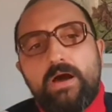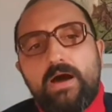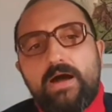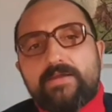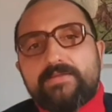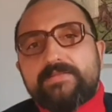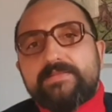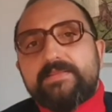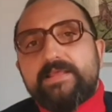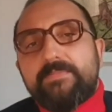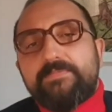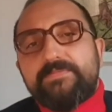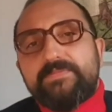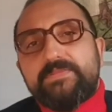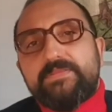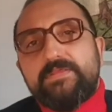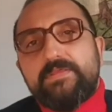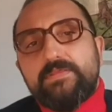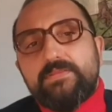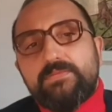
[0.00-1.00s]
are
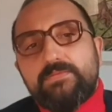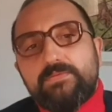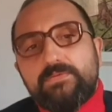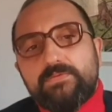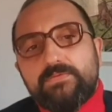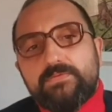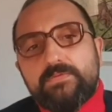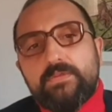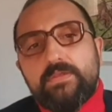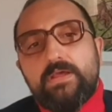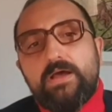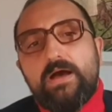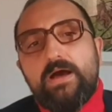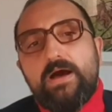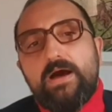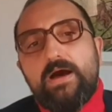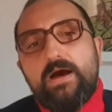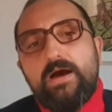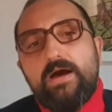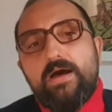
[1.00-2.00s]
substitutes.
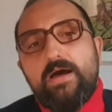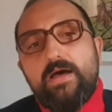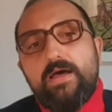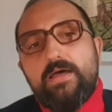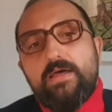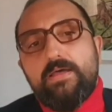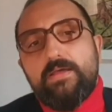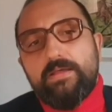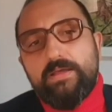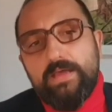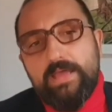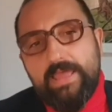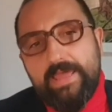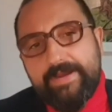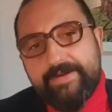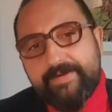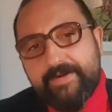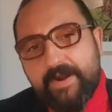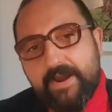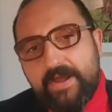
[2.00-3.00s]

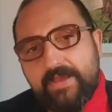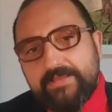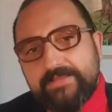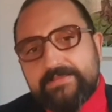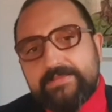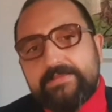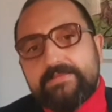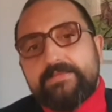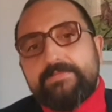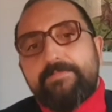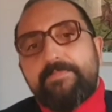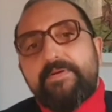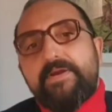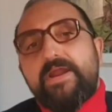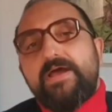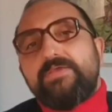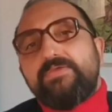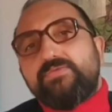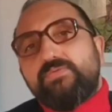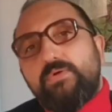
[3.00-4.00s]
A rise in the
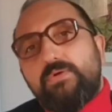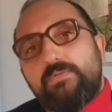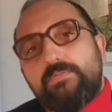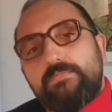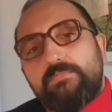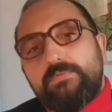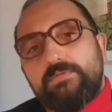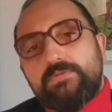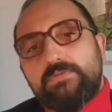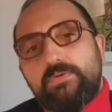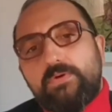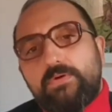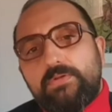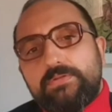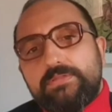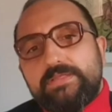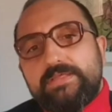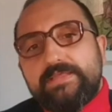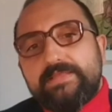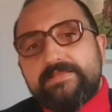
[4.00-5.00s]
price of
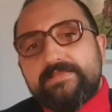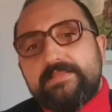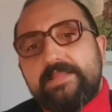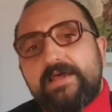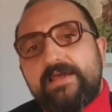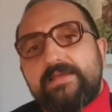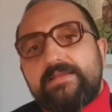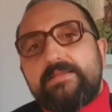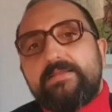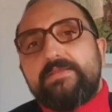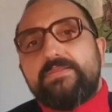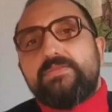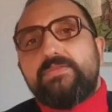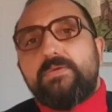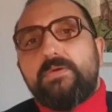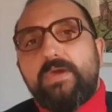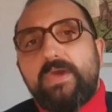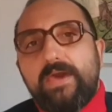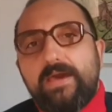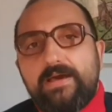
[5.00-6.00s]
mutton is likely to
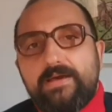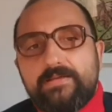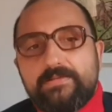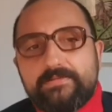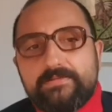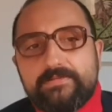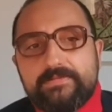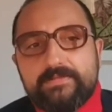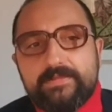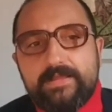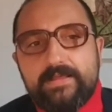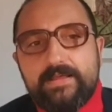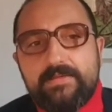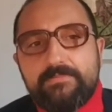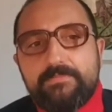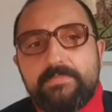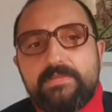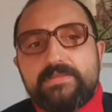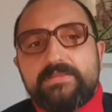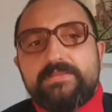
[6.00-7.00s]
cause
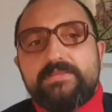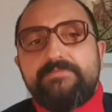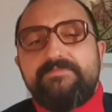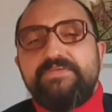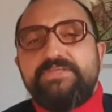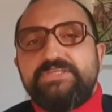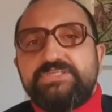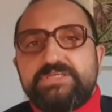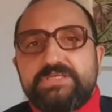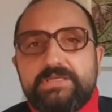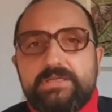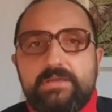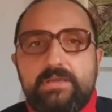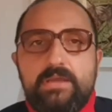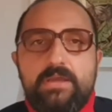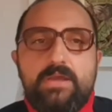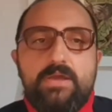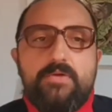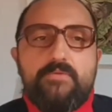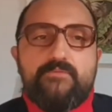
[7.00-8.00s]
some
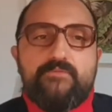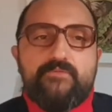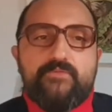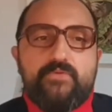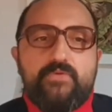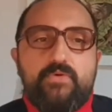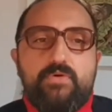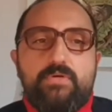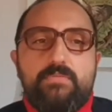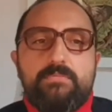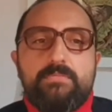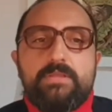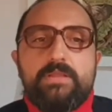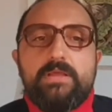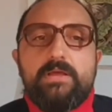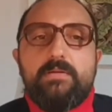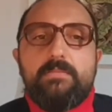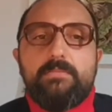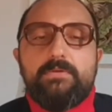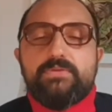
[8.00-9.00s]
switching from
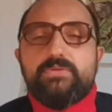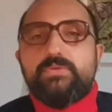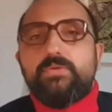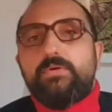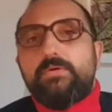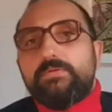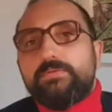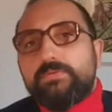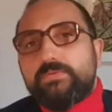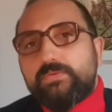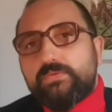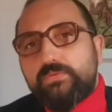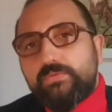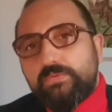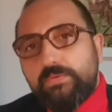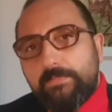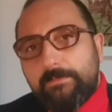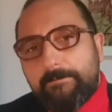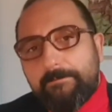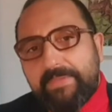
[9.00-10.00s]
mutton
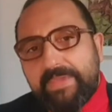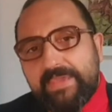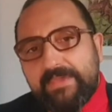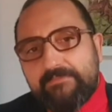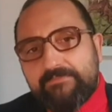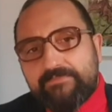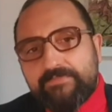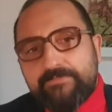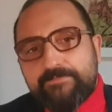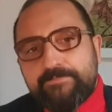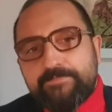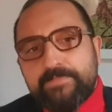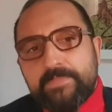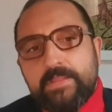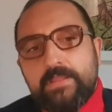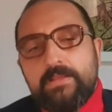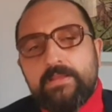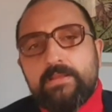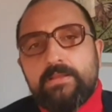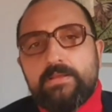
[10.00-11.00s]
to beef.
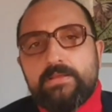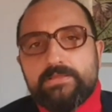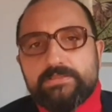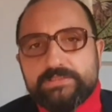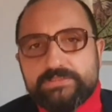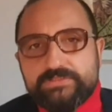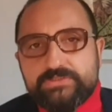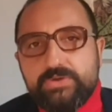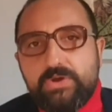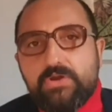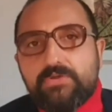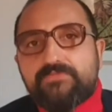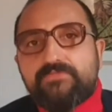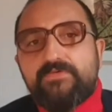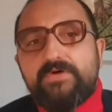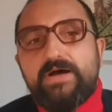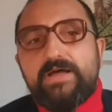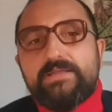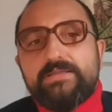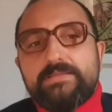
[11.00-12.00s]
The third
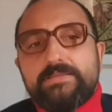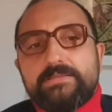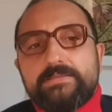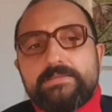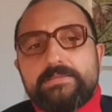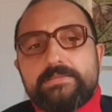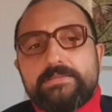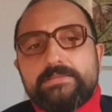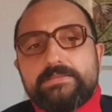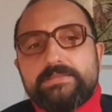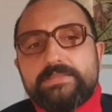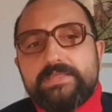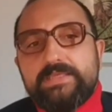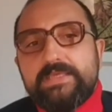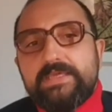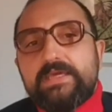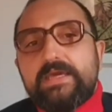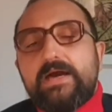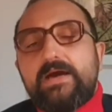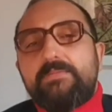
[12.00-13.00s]
one, the
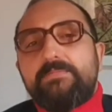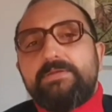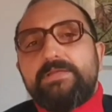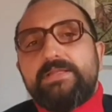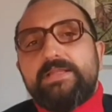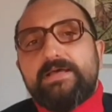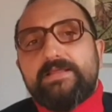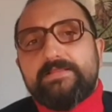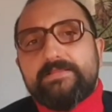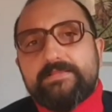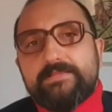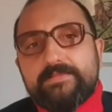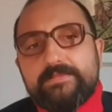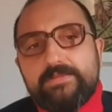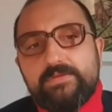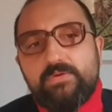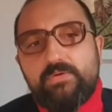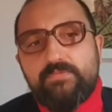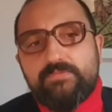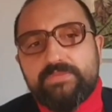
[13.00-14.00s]
income
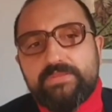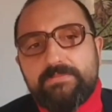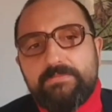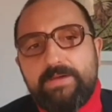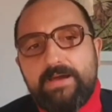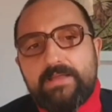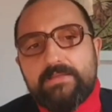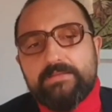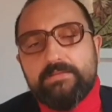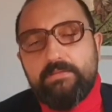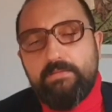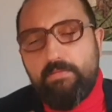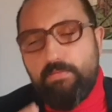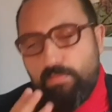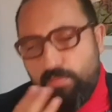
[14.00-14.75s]
elasticity of demand.